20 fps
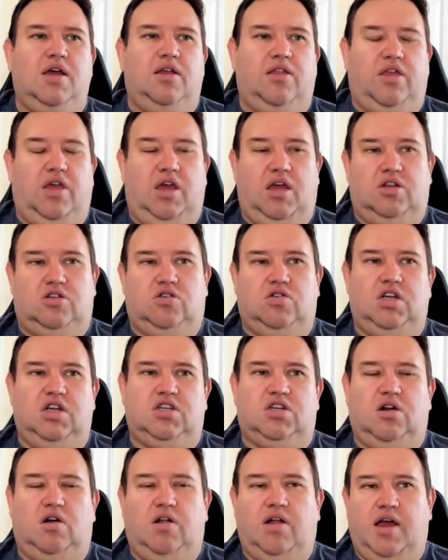The
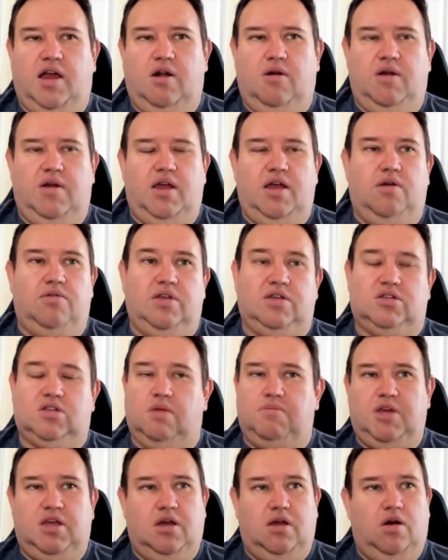traditional IRA, or this could
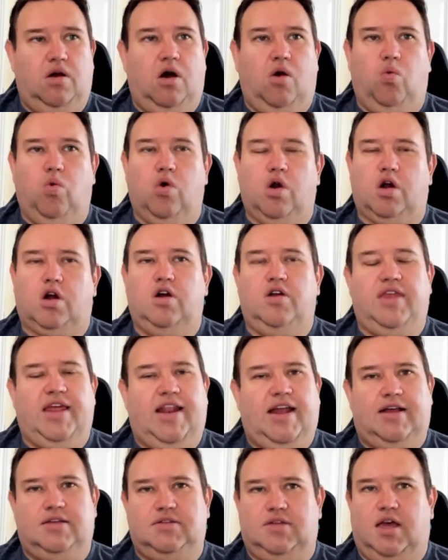be a worker that
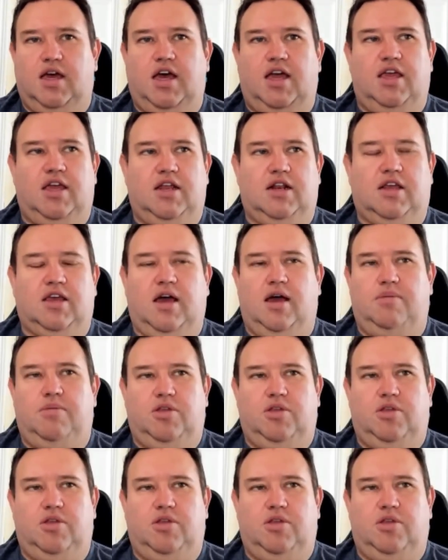has a high income,